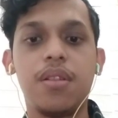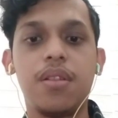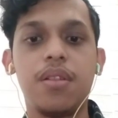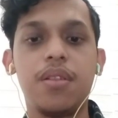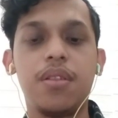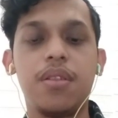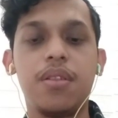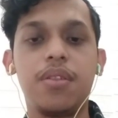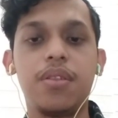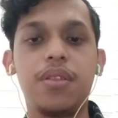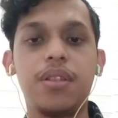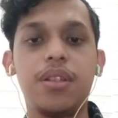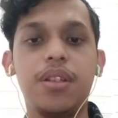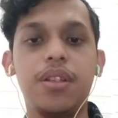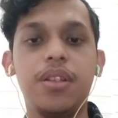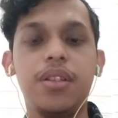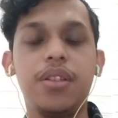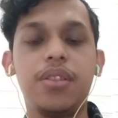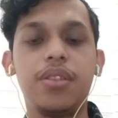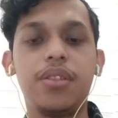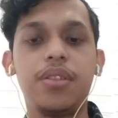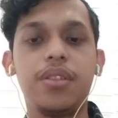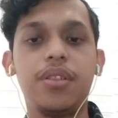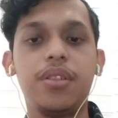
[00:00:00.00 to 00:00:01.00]
Okay,
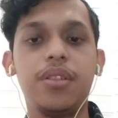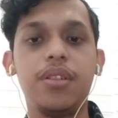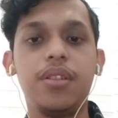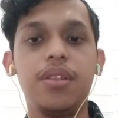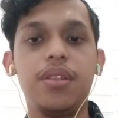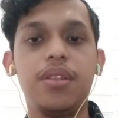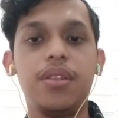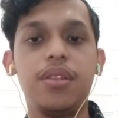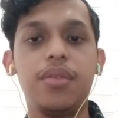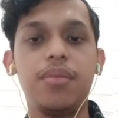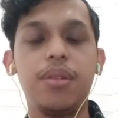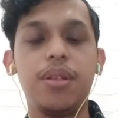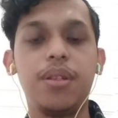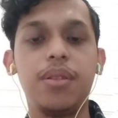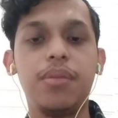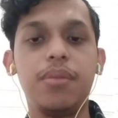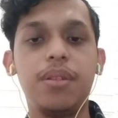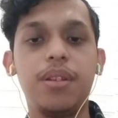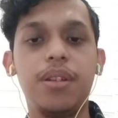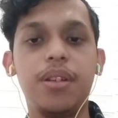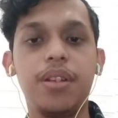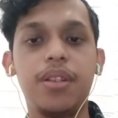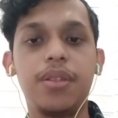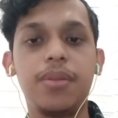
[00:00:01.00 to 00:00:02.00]
that's all about
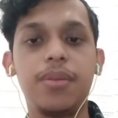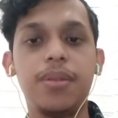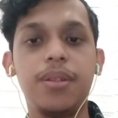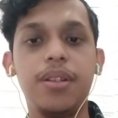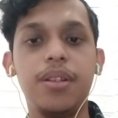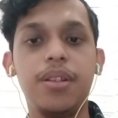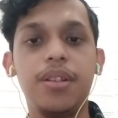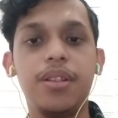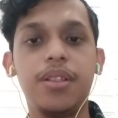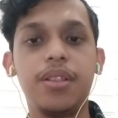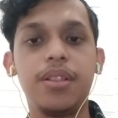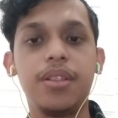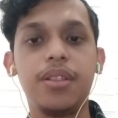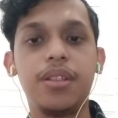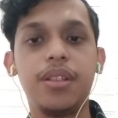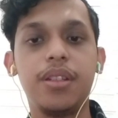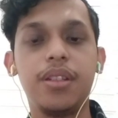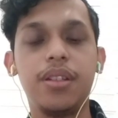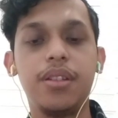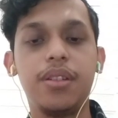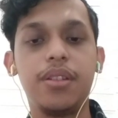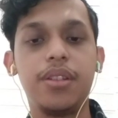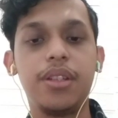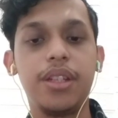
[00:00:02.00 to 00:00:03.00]
my experience in
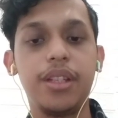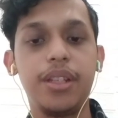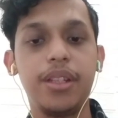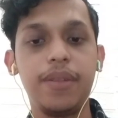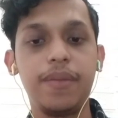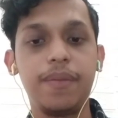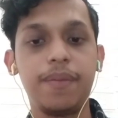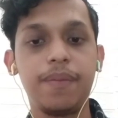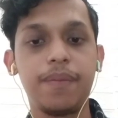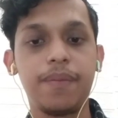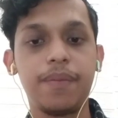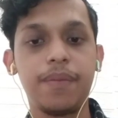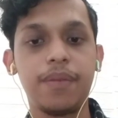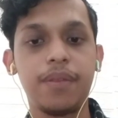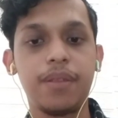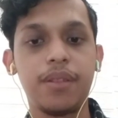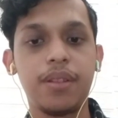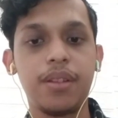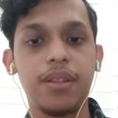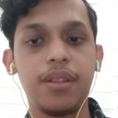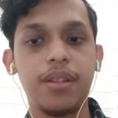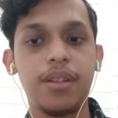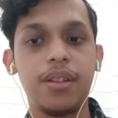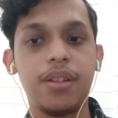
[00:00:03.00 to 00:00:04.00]
learning.
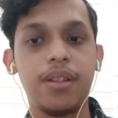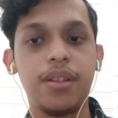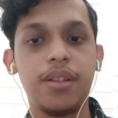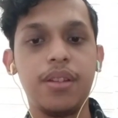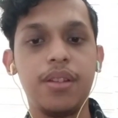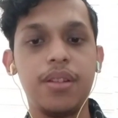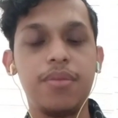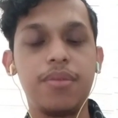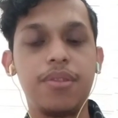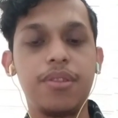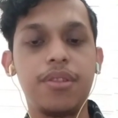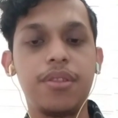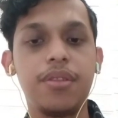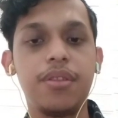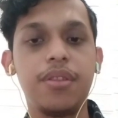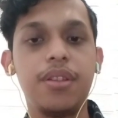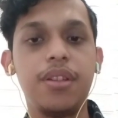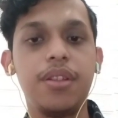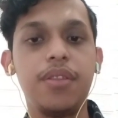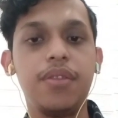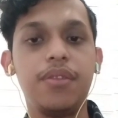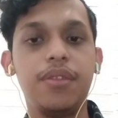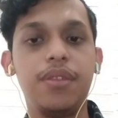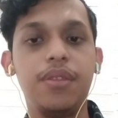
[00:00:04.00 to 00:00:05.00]
I'm sorry
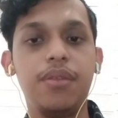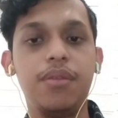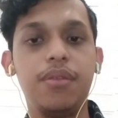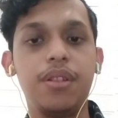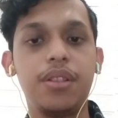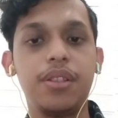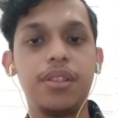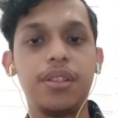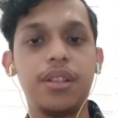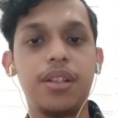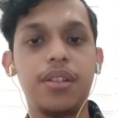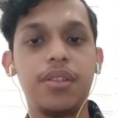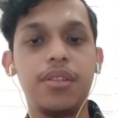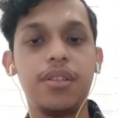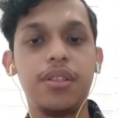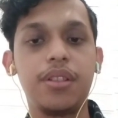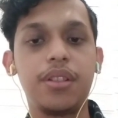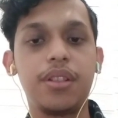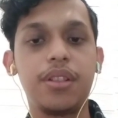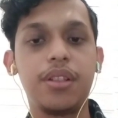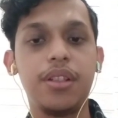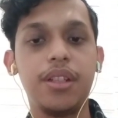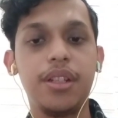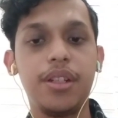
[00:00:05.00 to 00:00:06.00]
if the words are not
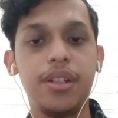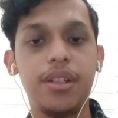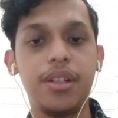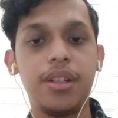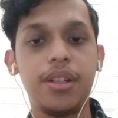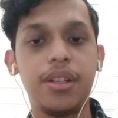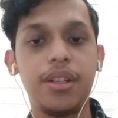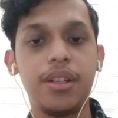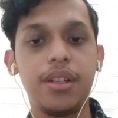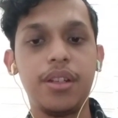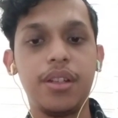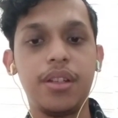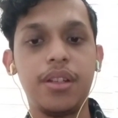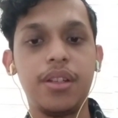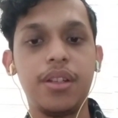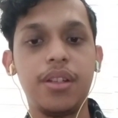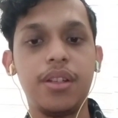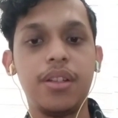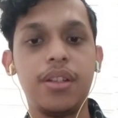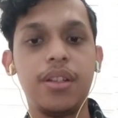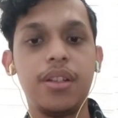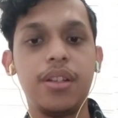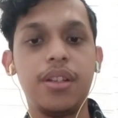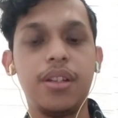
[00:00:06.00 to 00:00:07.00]
clear,
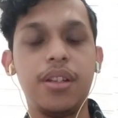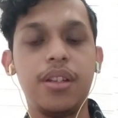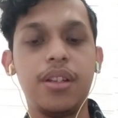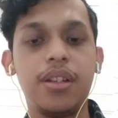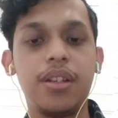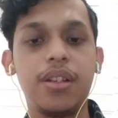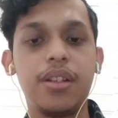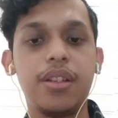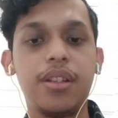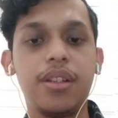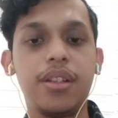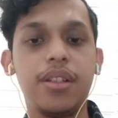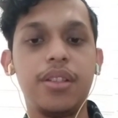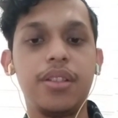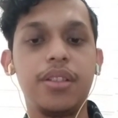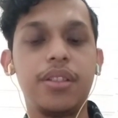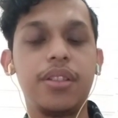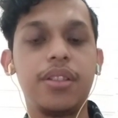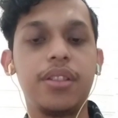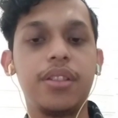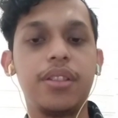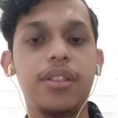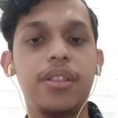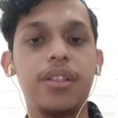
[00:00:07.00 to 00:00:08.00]
and
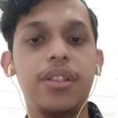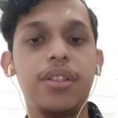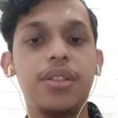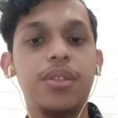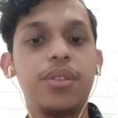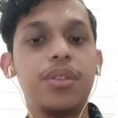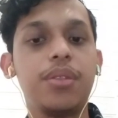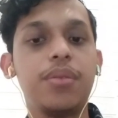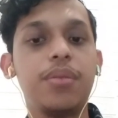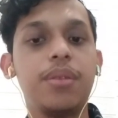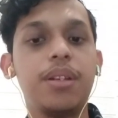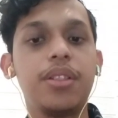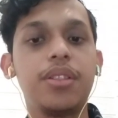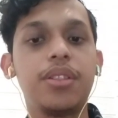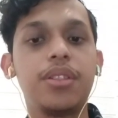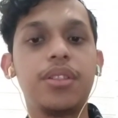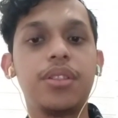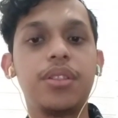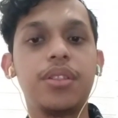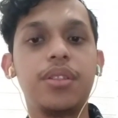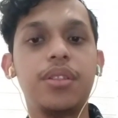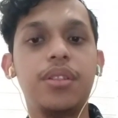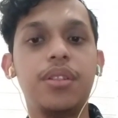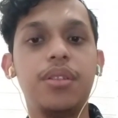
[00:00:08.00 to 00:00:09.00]
thank you so
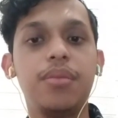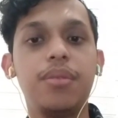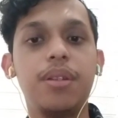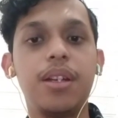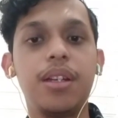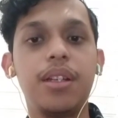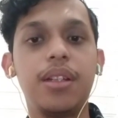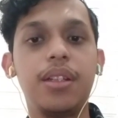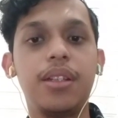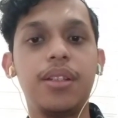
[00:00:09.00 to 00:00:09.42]
much. Goodbye.